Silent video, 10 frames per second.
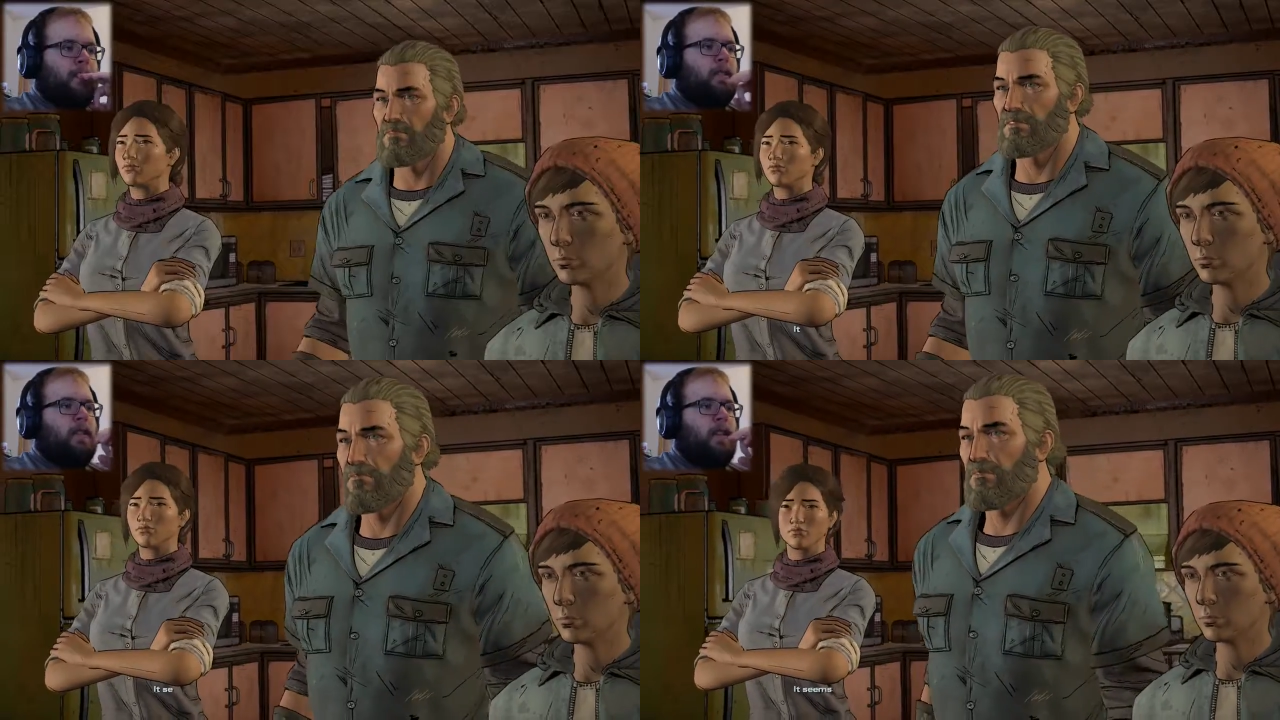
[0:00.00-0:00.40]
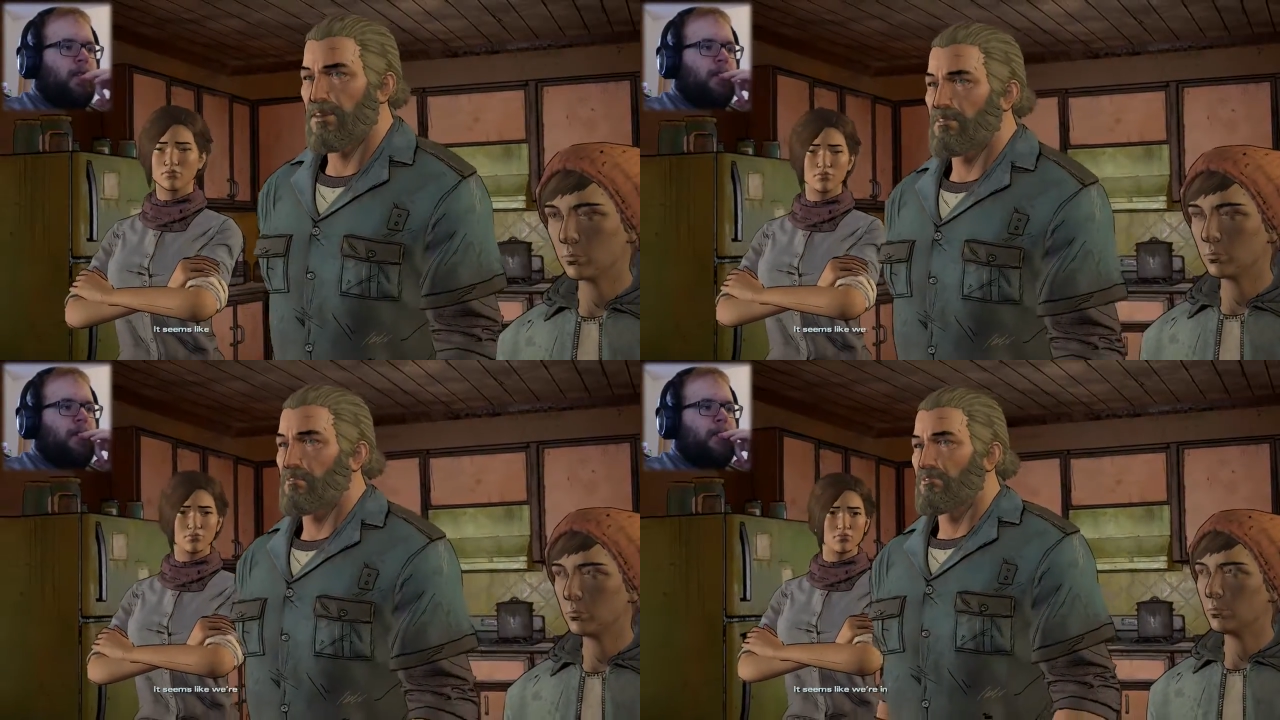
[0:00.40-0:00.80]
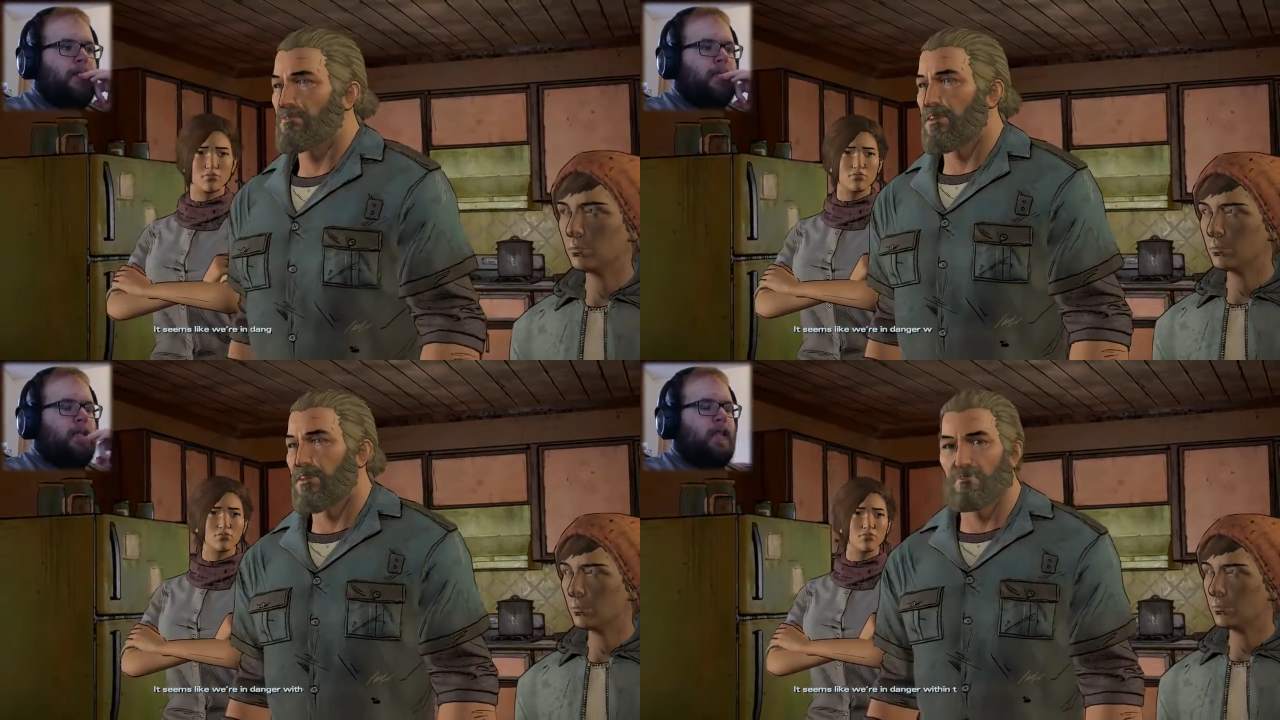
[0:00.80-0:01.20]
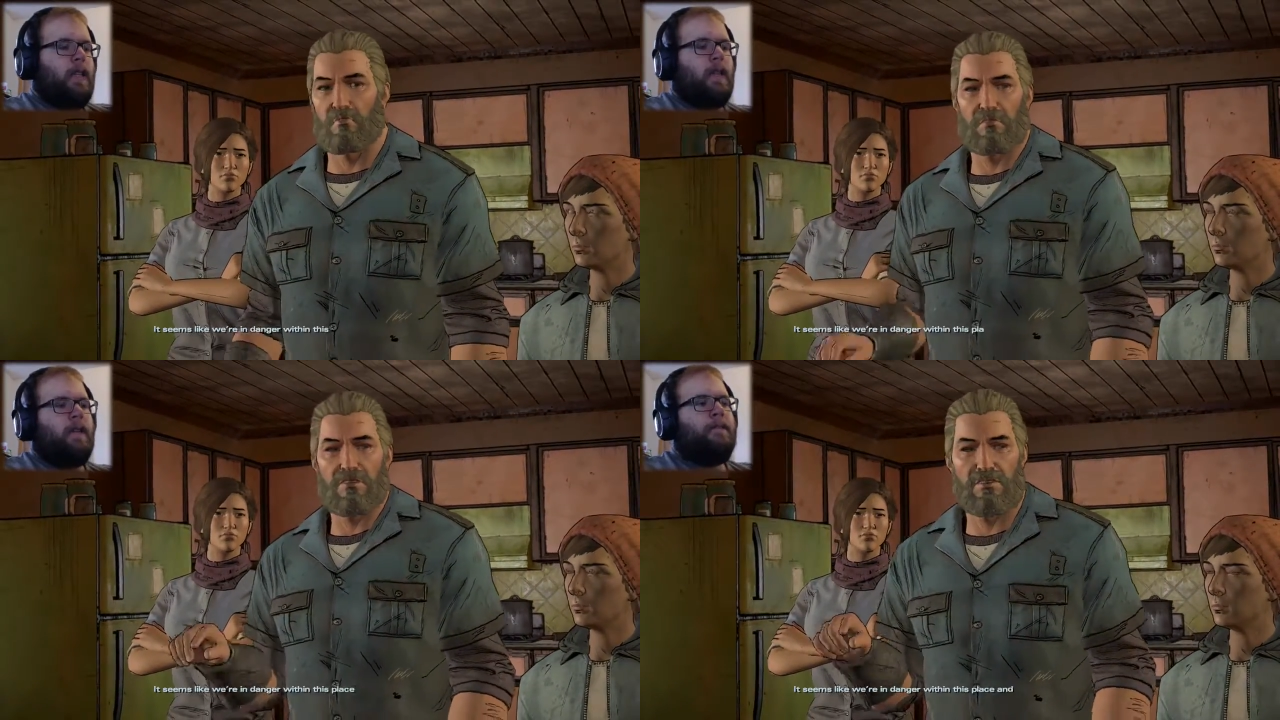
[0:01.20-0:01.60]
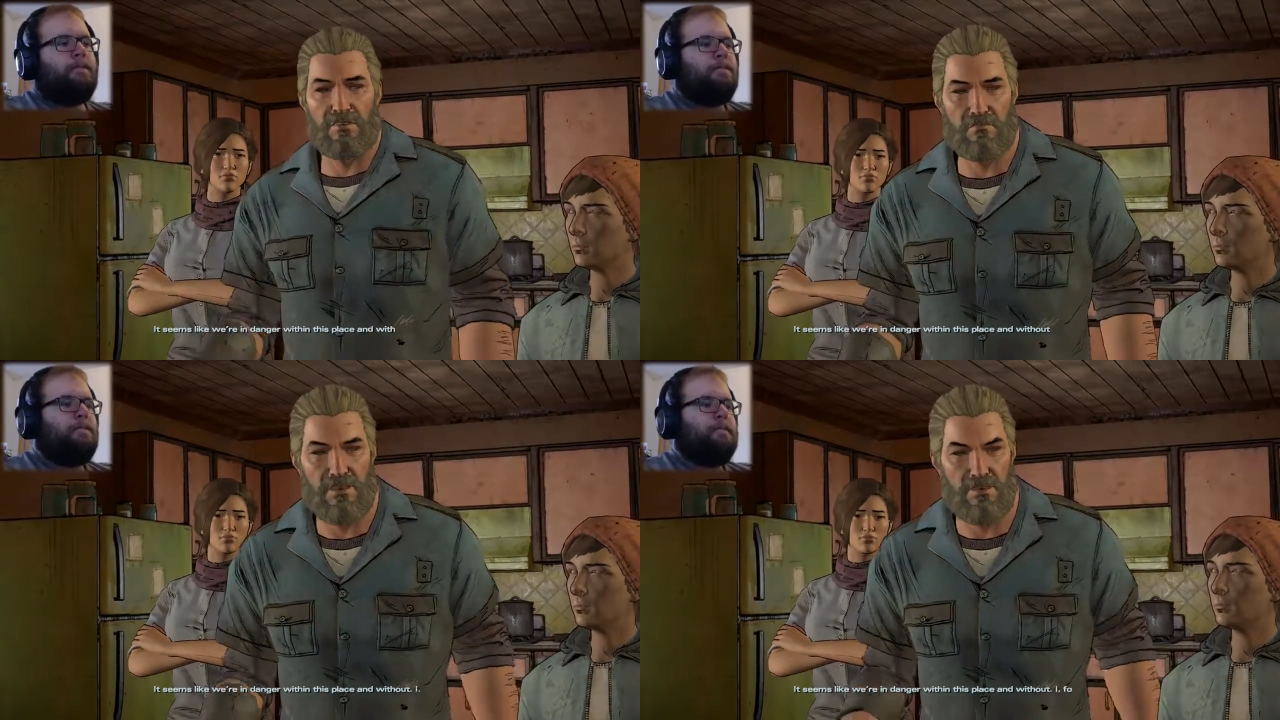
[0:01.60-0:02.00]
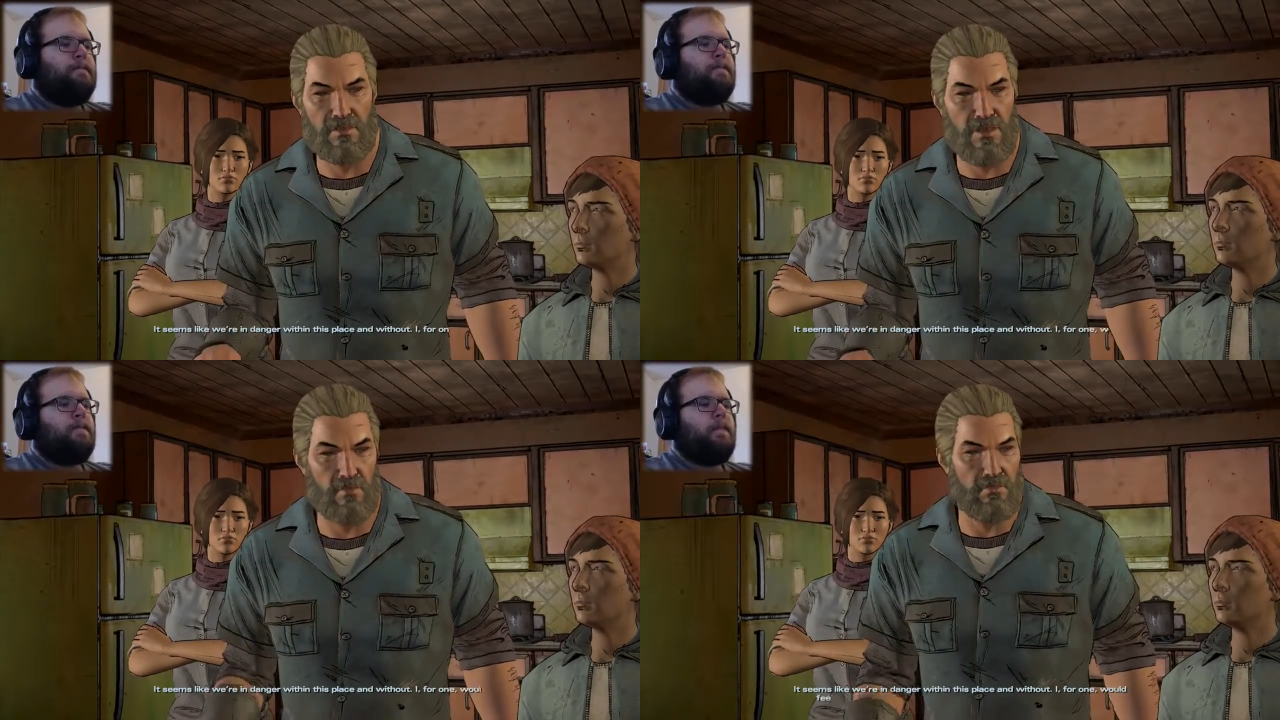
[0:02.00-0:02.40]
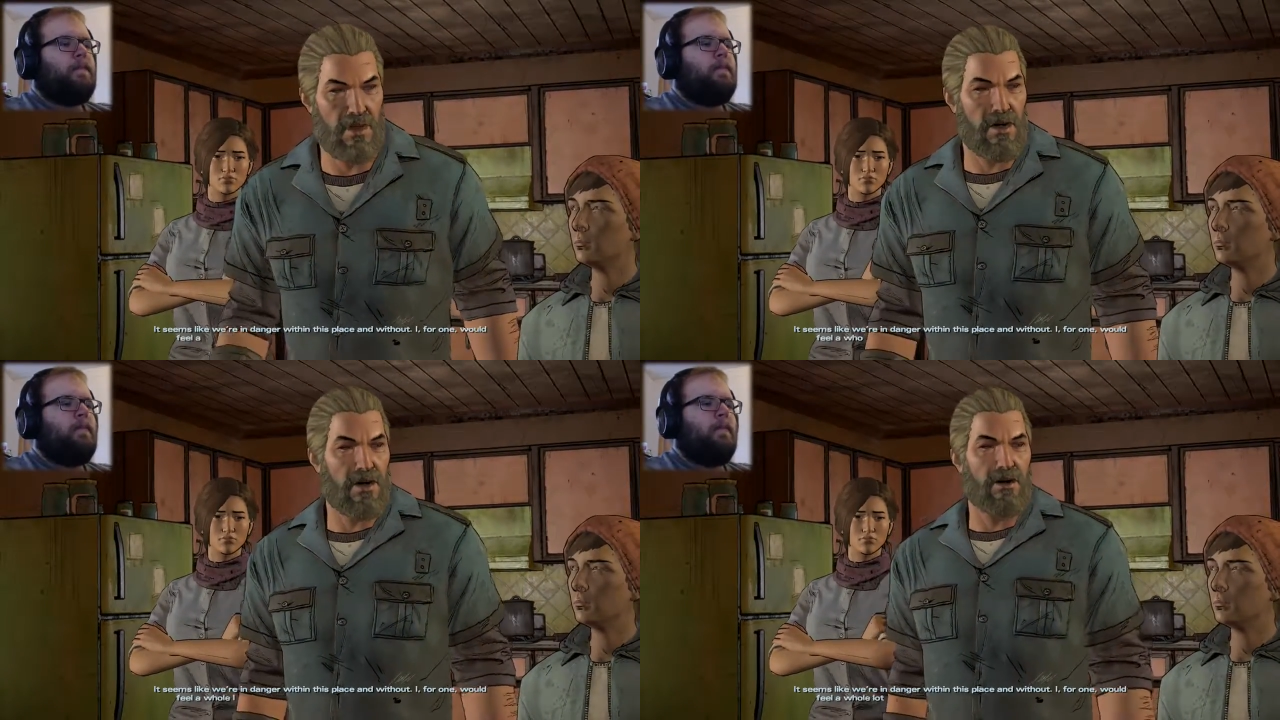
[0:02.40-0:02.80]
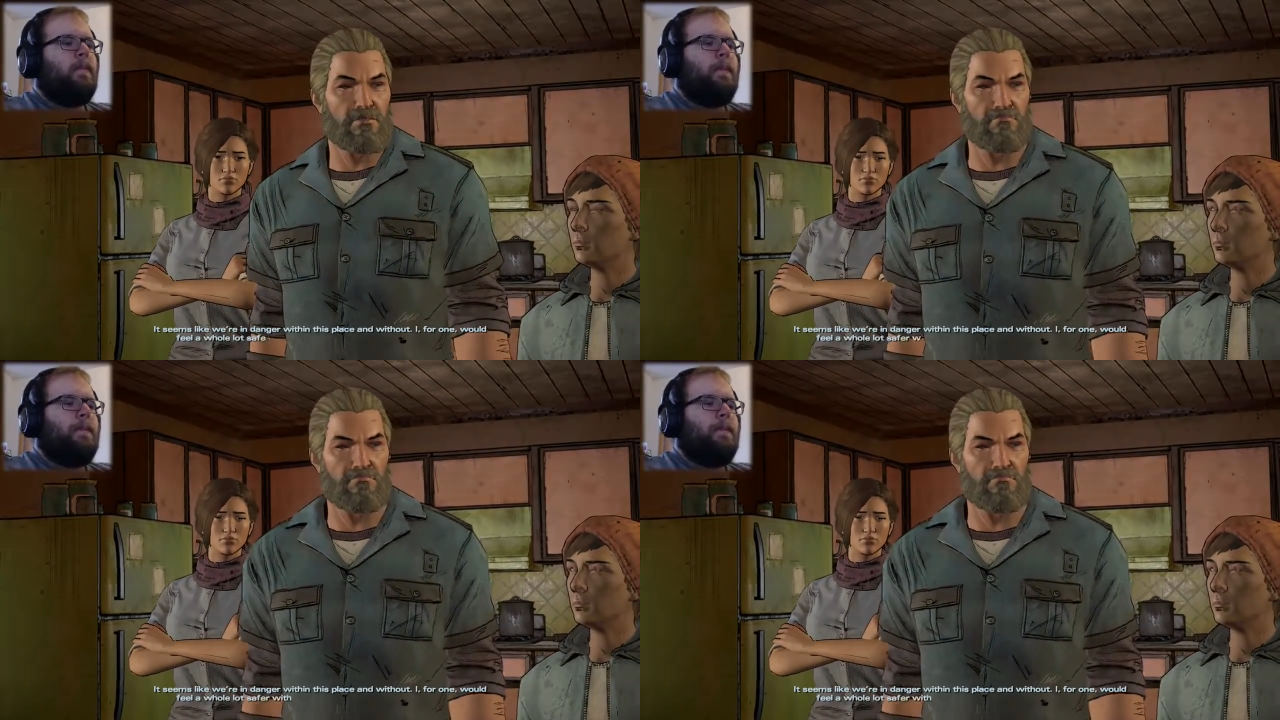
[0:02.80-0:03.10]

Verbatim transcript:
Speaker 1: It seems like we're in danger within this place and without.